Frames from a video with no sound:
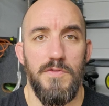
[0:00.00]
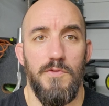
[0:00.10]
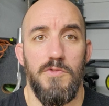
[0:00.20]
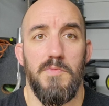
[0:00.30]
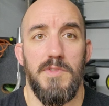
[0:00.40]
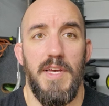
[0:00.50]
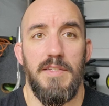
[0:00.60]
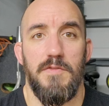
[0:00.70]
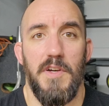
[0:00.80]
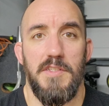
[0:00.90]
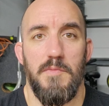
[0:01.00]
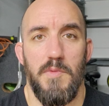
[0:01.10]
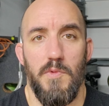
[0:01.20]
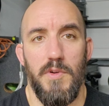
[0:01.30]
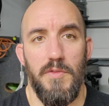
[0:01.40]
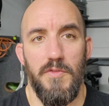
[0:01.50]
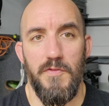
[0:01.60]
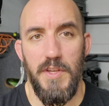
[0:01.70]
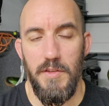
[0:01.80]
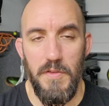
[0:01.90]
of Usman's last fights have been won on the feet,